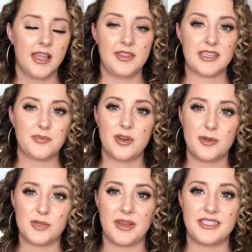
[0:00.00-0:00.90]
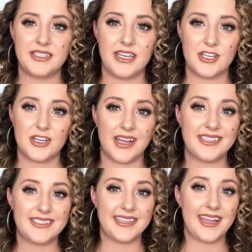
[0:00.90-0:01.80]
That's pretty much my standard. I
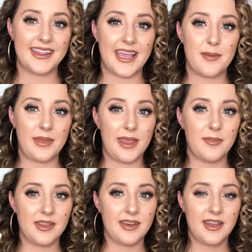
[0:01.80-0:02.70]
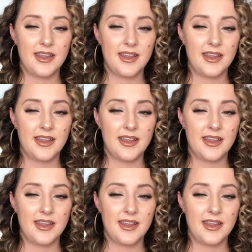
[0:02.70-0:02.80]
set that payment.